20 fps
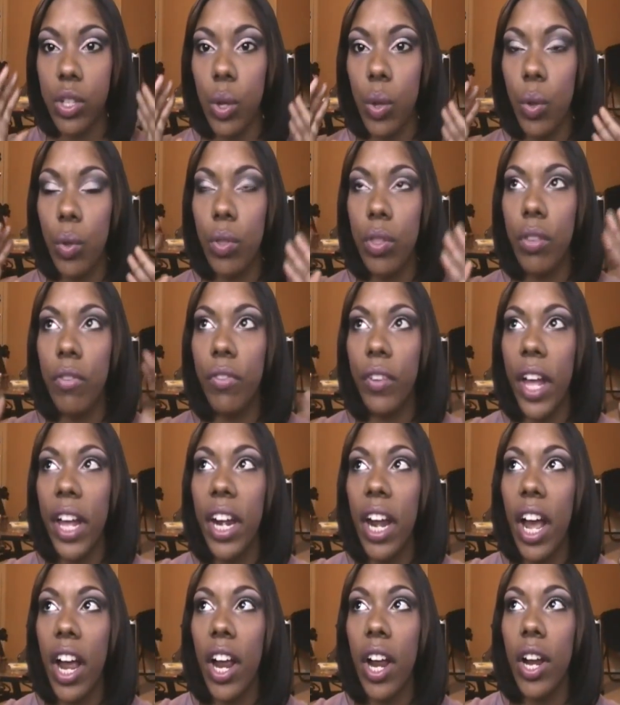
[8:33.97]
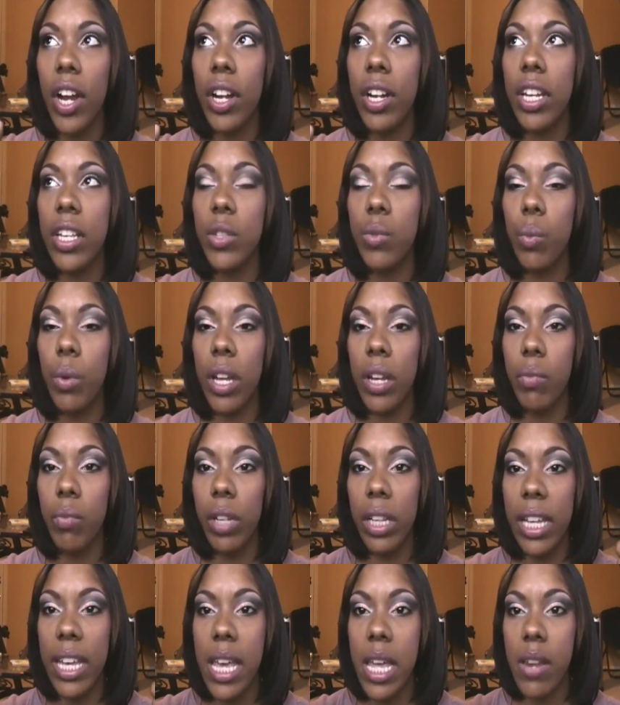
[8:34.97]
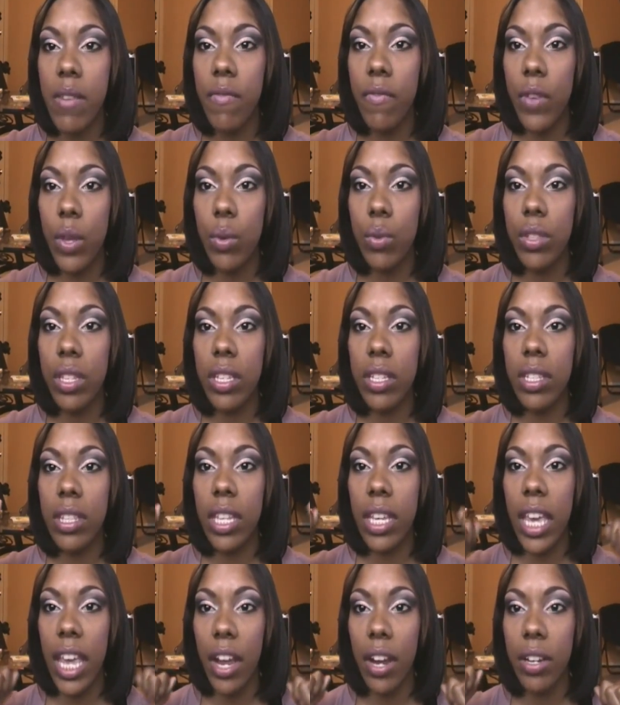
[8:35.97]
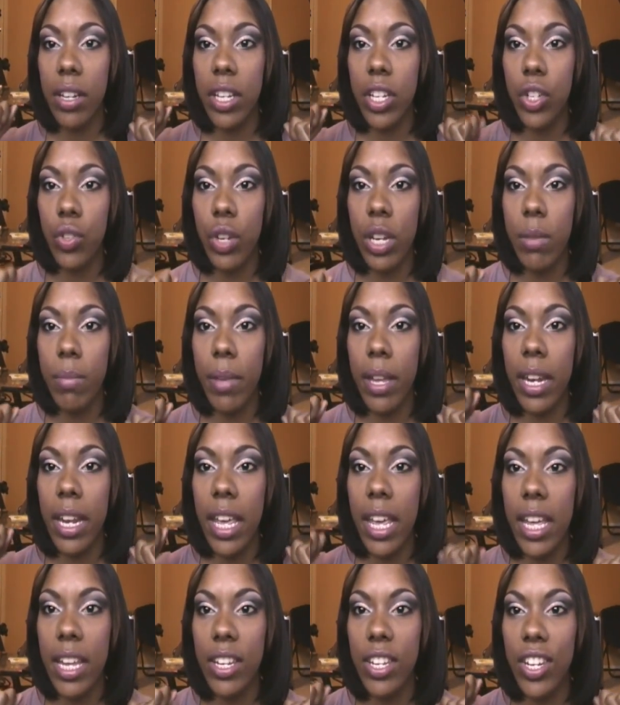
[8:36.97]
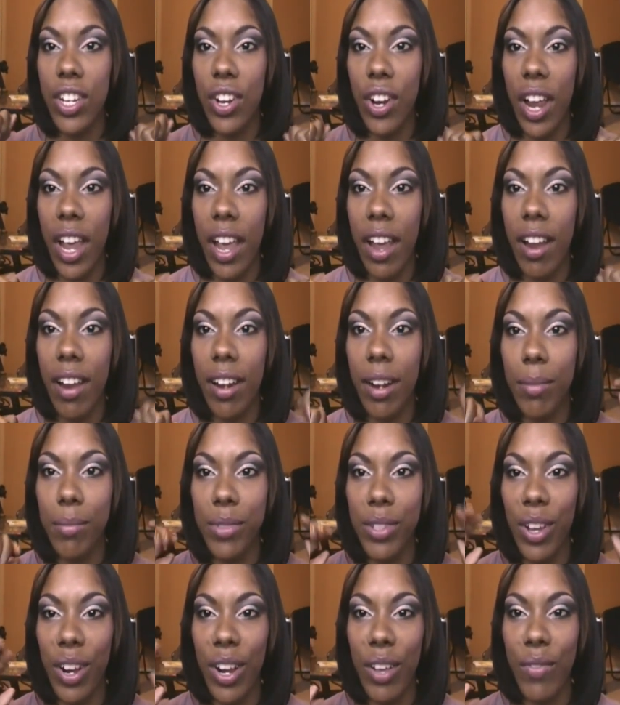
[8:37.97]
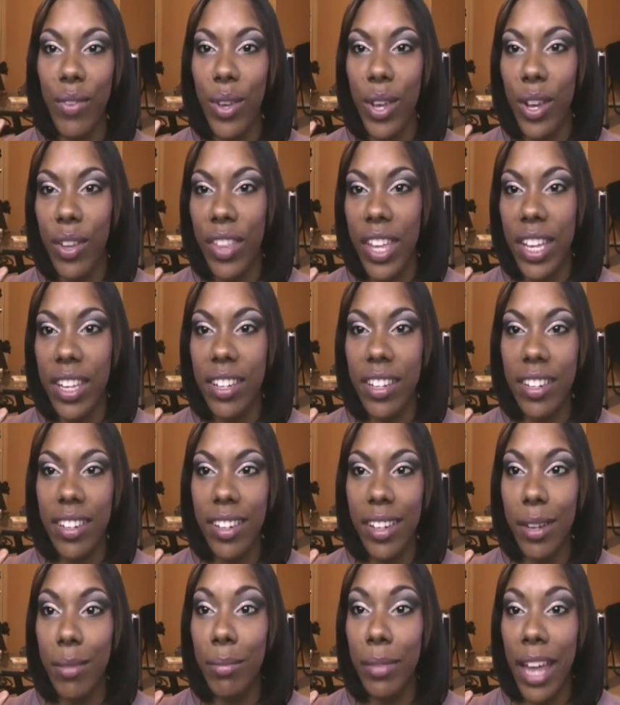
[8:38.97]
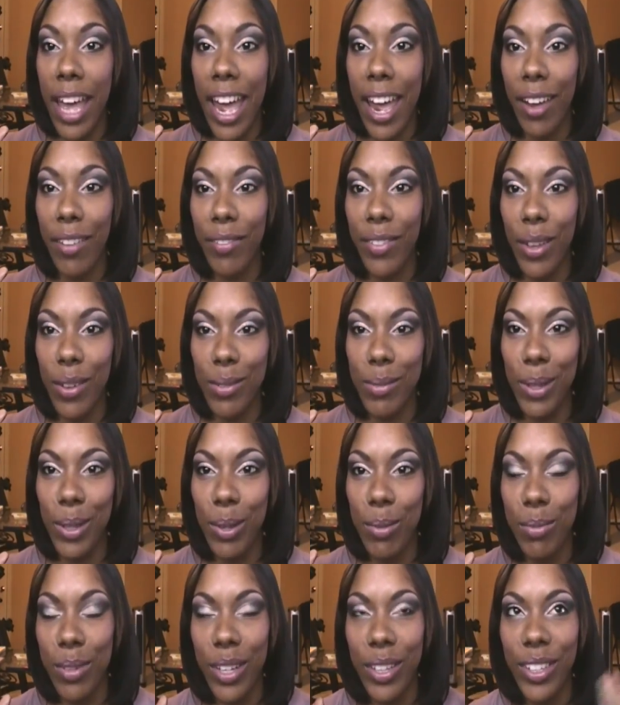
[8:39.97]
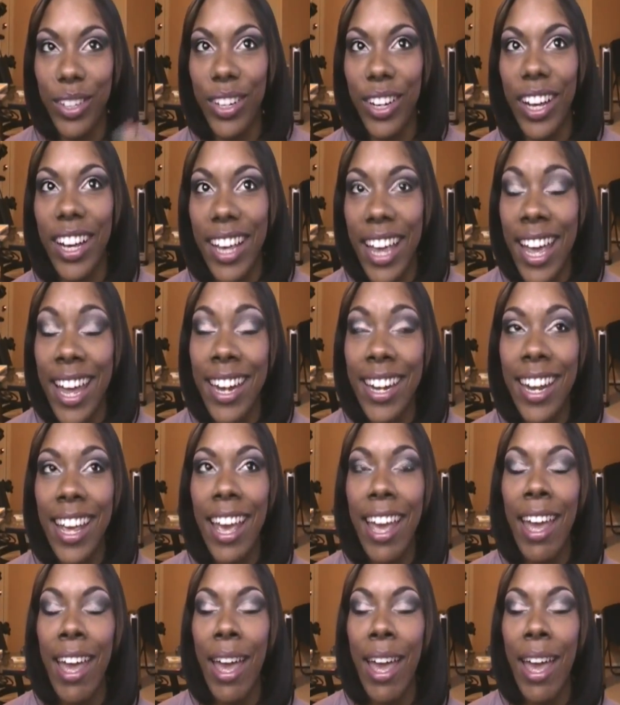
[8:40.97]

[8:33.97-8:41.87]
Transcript: So the flat iron is what really infuses the keratin treatment into your hair. And I'm sorry if you hear that dumb laugh. That was my little brother again.